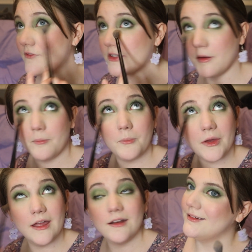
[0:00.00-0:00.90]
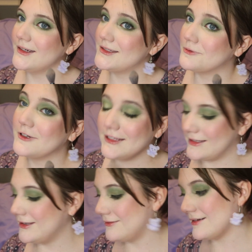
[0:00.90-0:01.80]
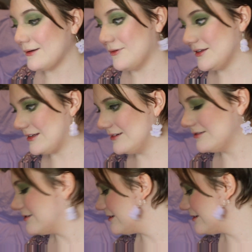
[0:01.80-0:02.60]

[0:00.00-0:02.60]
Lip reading: some, but it's really cute and I want it.